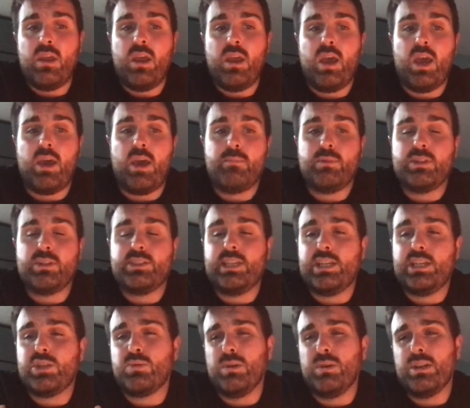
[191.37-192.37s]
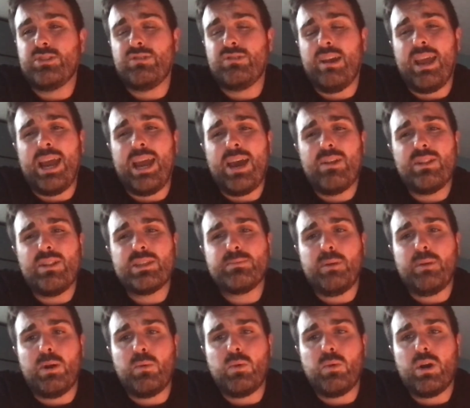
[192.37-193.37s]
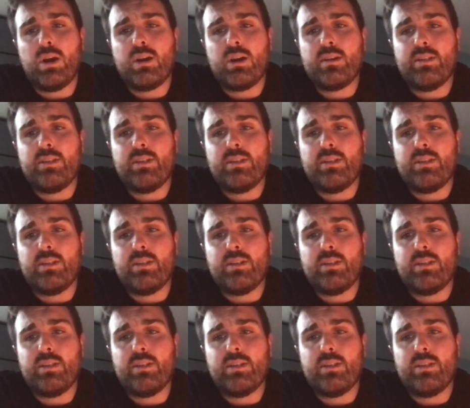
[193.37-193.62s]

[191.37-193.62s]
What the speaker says: that seek to illustrate how this might work.